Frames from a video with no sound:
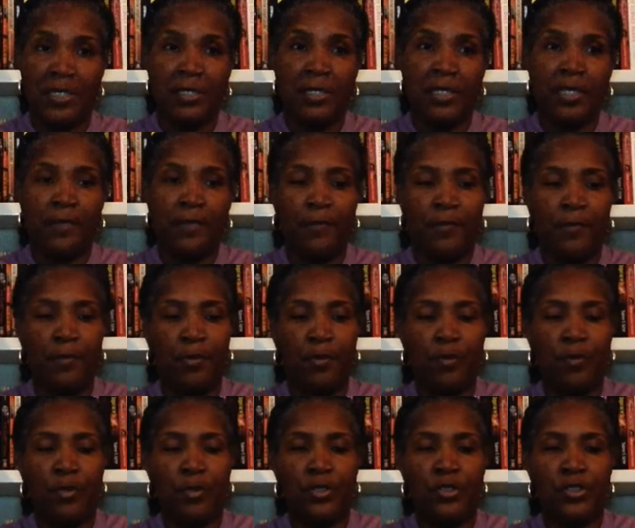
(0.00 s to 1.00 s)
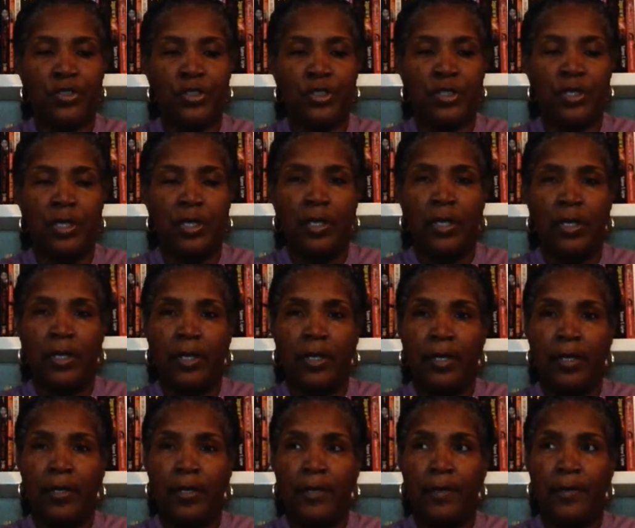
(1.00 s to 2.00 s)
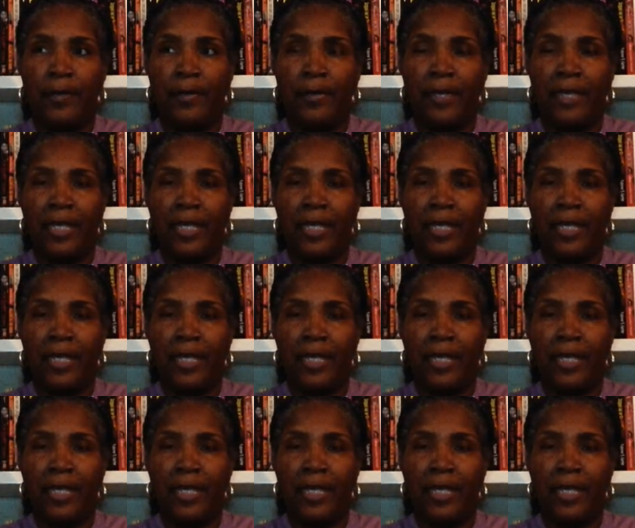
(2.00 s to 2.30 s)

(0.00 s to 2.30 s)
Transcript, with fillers: there for Porsche, um,